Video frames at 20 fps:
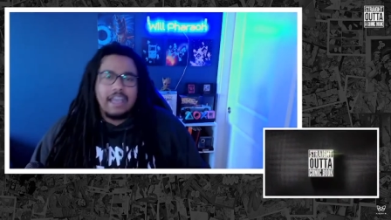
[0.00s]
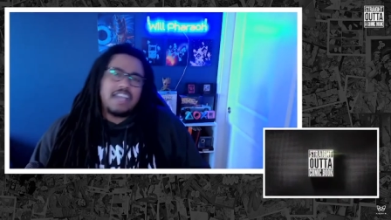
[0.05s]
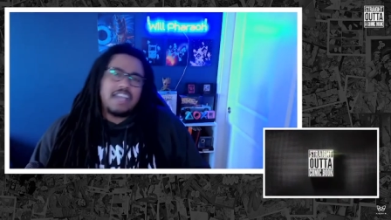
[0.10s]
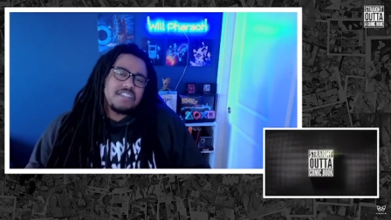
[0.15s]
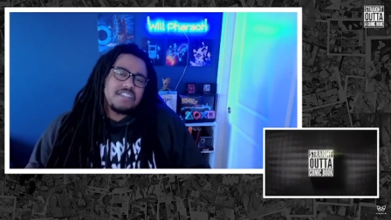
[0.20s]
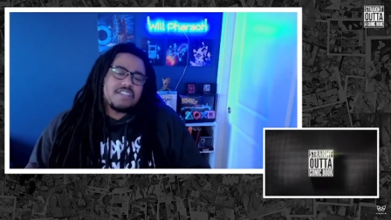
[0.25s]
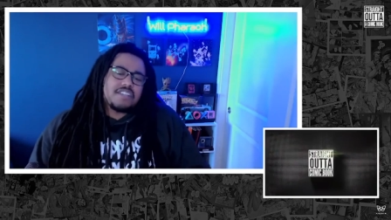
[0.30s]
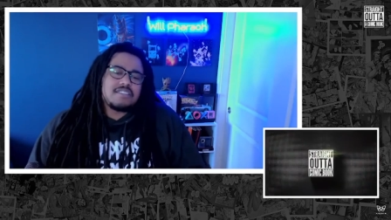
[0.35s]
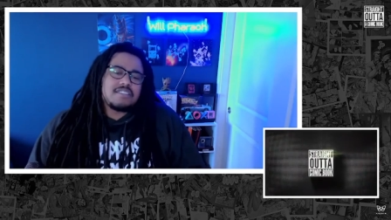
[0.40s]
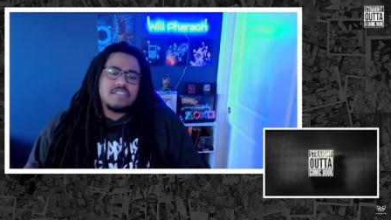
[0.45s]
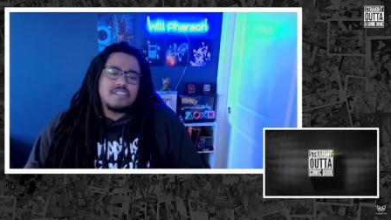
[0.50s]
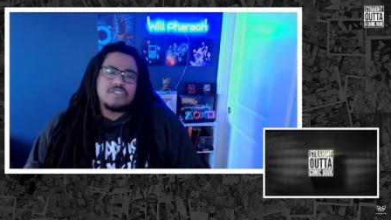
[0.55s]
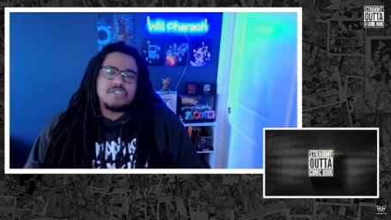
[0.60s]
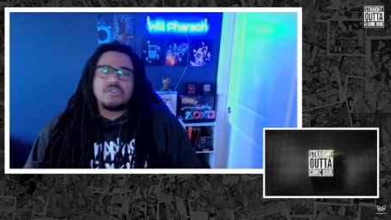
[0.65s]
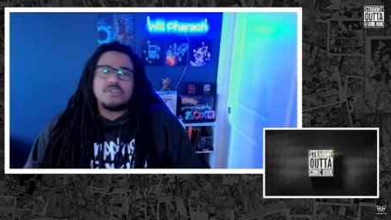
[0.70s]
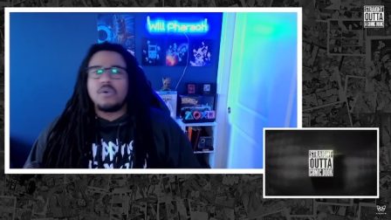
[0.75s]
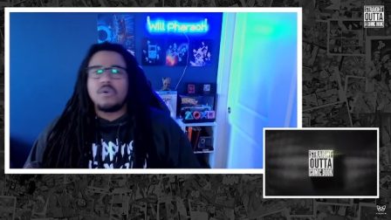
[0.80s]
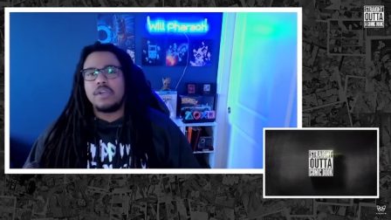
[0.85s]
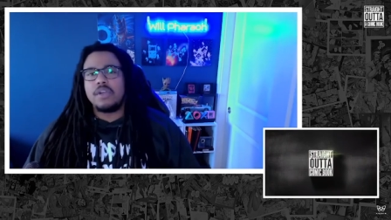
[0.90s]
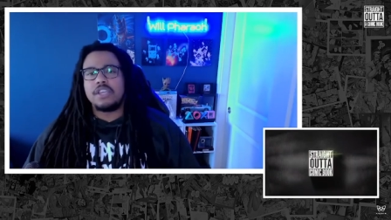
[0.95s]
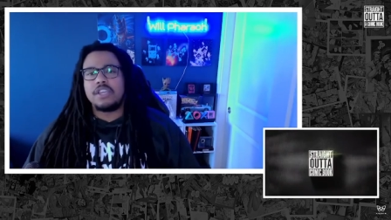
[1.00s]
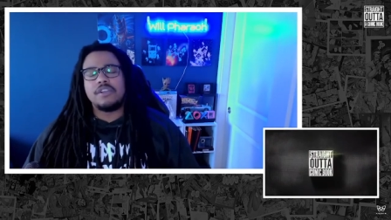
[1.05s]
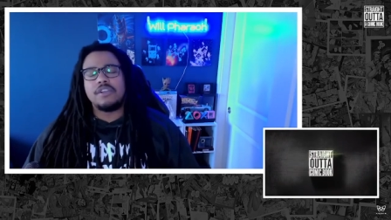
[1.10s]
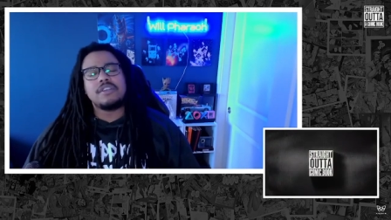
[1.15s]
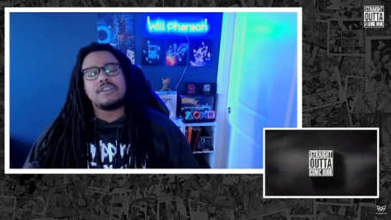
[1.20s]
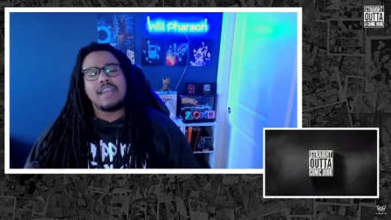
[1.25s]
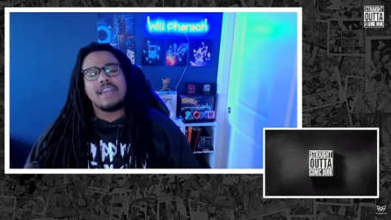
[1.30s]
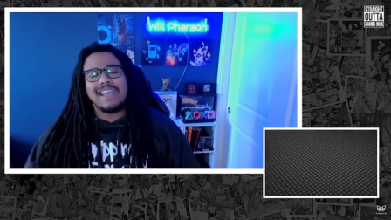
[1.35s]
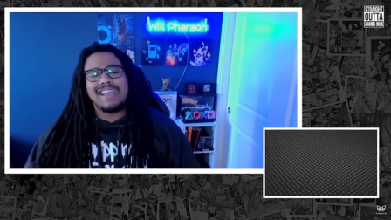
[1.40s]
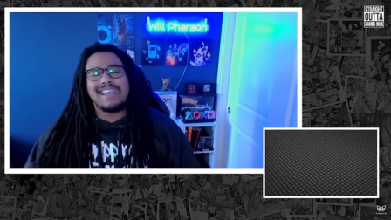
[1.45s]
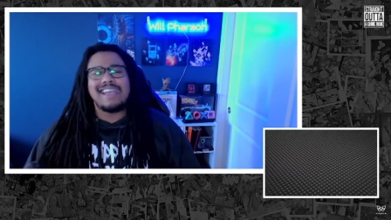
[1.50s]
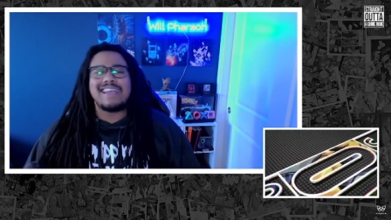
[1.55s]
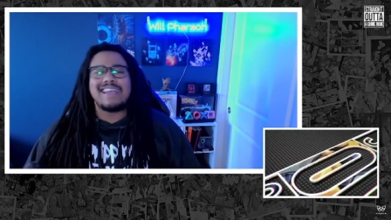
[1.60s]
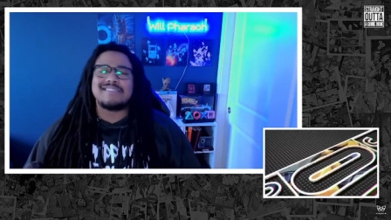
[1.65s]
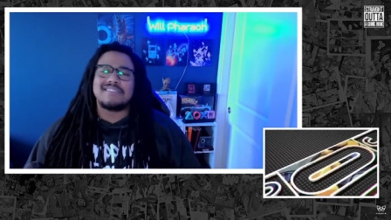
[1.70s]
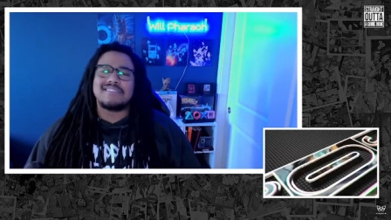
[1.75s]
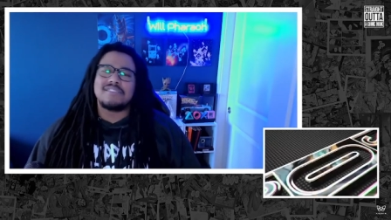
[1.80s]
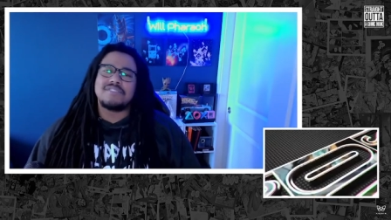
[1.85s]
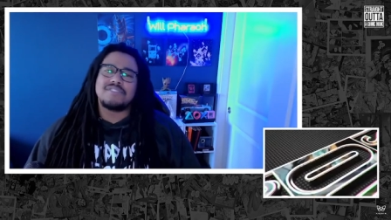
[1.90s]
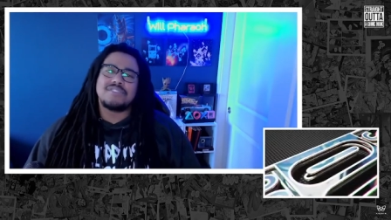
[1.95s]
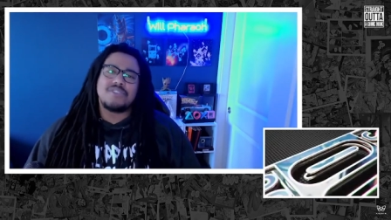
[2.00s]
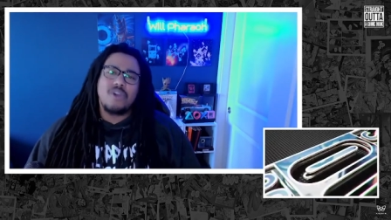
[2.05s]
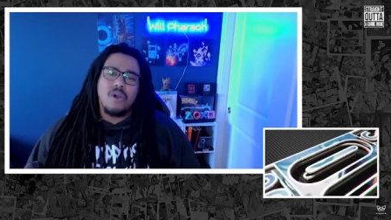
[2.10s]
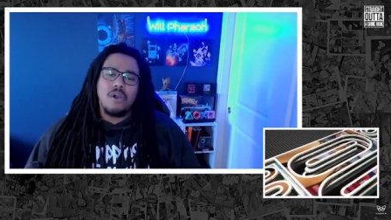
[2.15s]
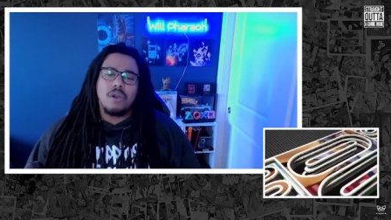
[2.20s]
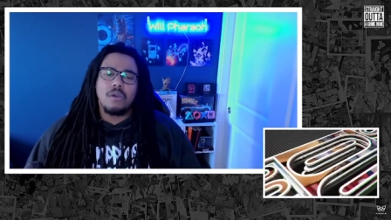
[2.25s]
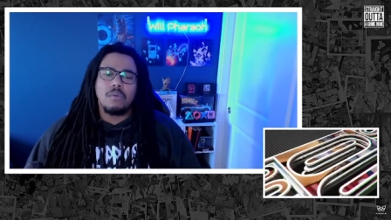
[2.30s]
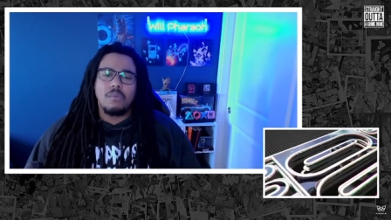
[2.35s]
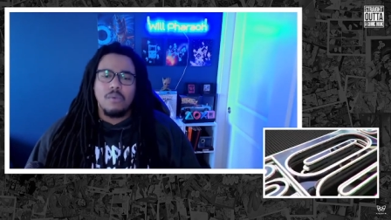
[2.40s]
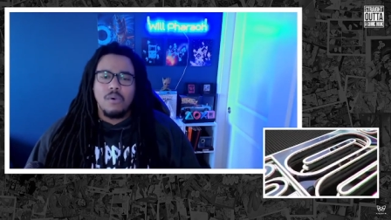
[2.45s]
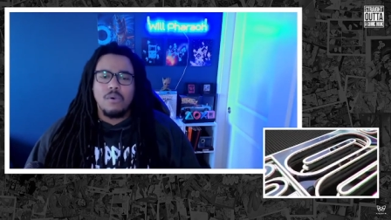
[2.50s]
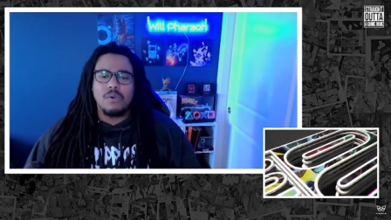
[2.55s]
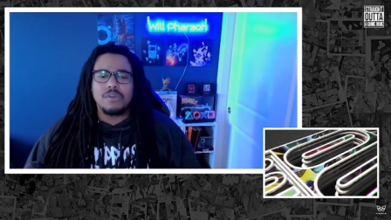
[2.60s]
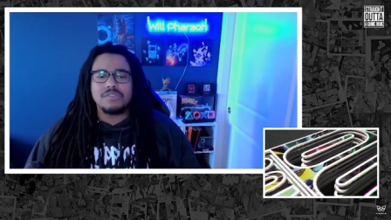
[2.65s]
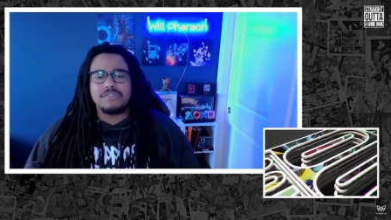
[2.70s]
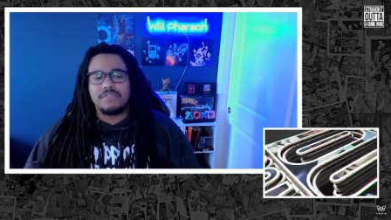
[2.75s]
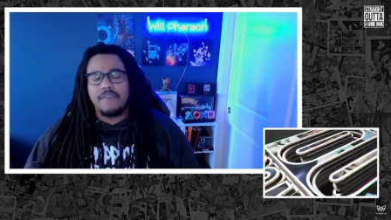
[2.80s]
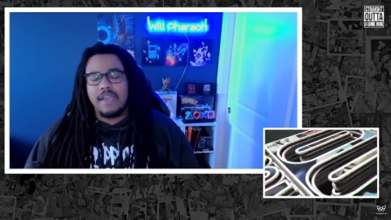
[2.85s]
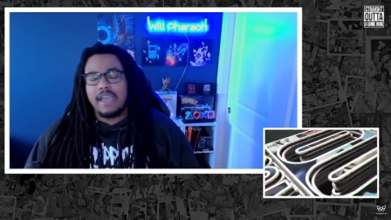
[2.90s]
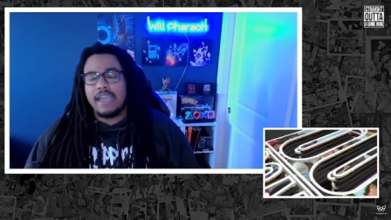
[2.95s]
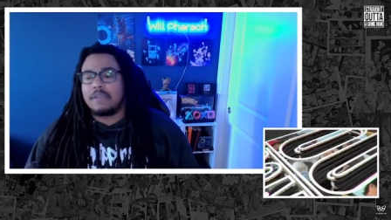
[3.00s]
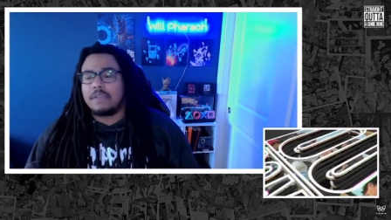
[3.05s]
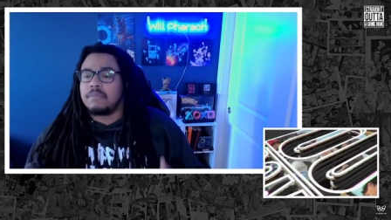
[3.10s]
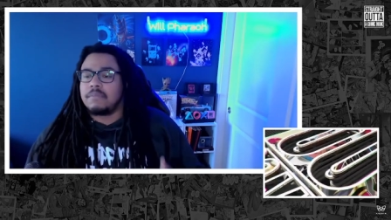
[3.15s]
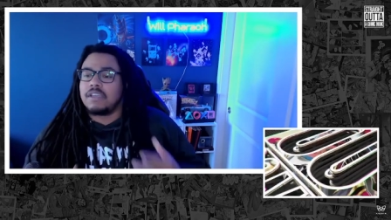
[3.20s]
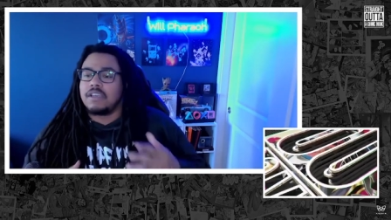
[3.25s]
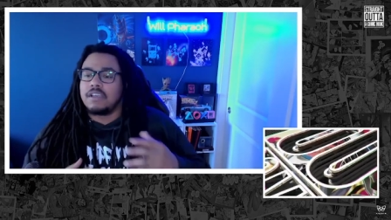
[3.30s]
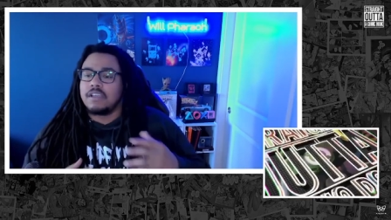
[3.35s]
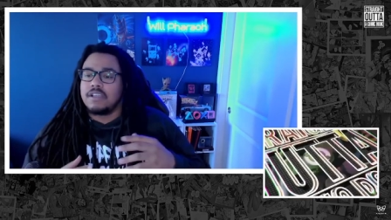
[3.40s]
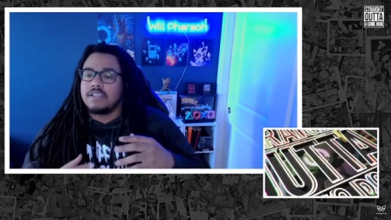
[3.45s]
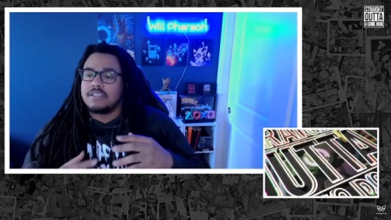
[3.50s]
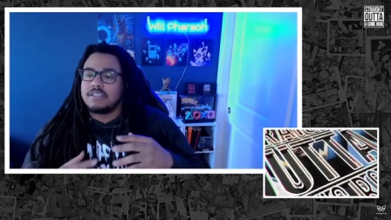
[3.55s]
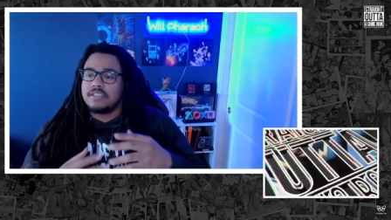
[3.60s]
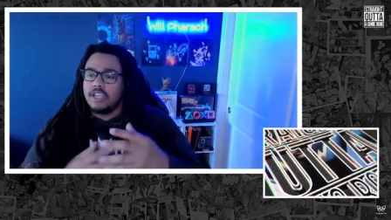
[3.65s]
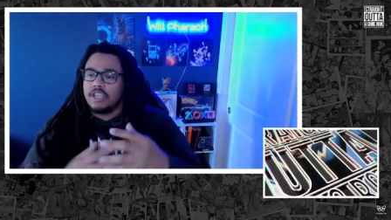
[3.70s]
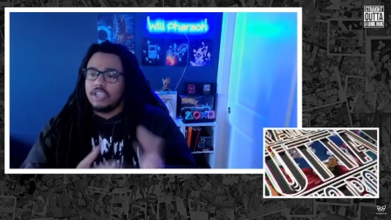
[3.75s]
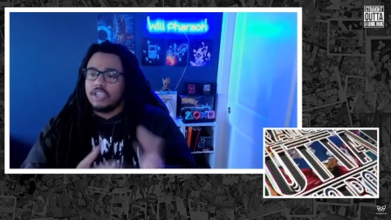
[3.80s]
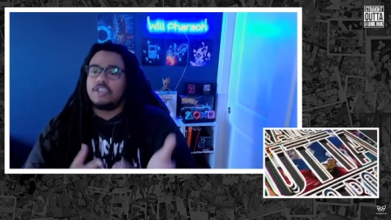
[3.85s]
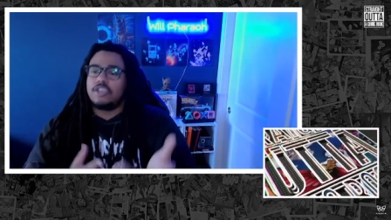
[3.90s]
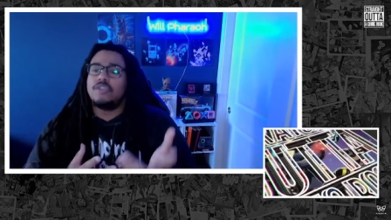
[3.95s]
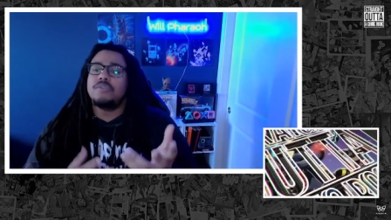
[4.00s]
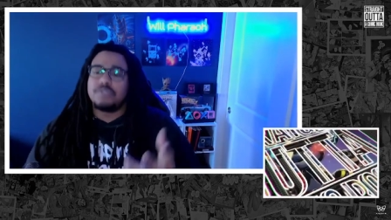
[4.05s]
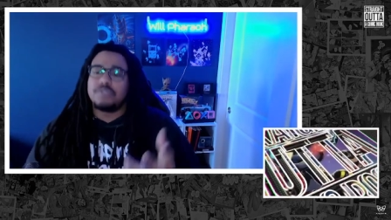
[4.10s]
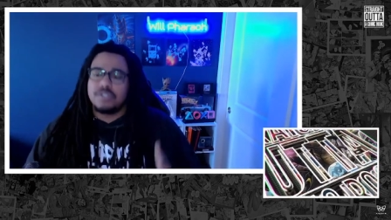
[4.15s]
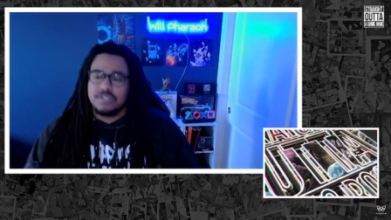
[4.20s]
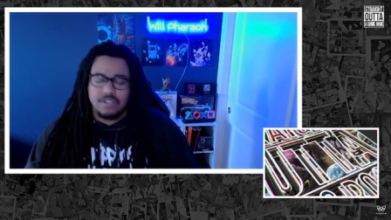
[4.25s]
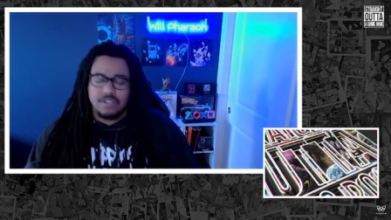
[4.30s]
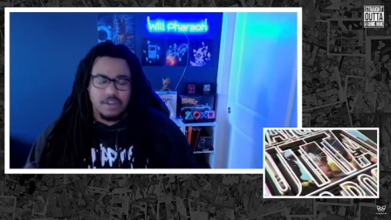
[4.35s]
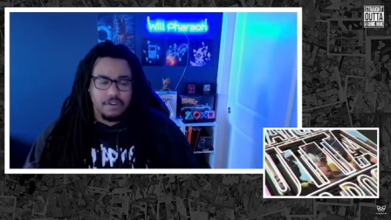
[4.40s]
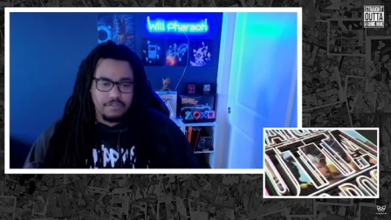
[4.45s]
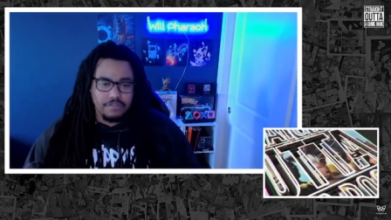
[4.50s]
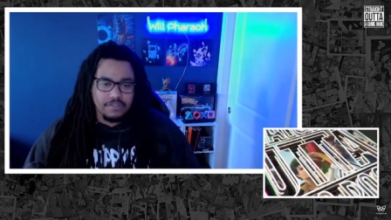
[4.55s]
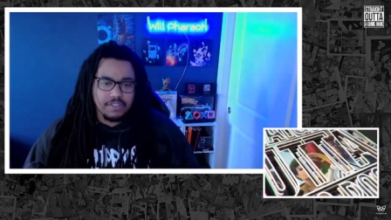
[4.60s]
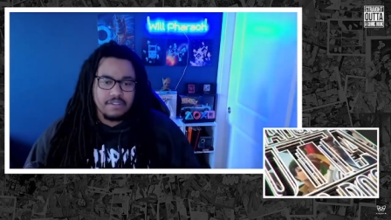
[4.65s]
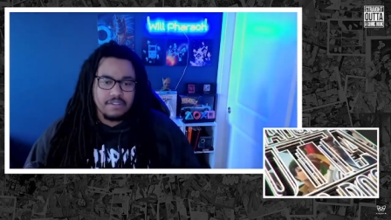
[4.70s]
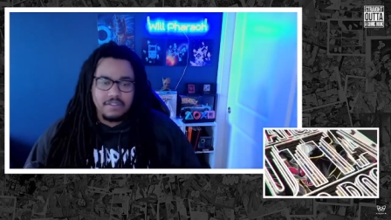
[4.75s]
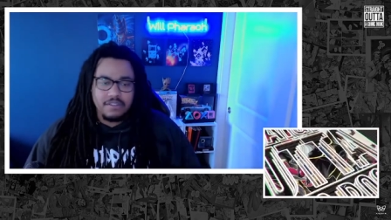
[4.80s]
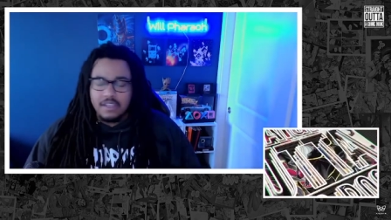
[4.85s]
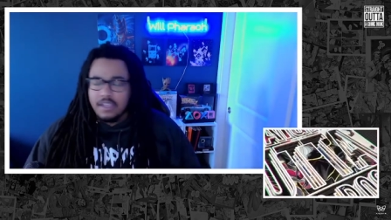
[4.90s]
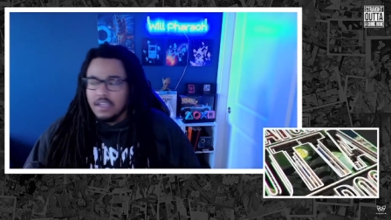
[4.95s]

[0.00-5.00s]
and just enjoying your day as a Star Wars fan, because you deserve it.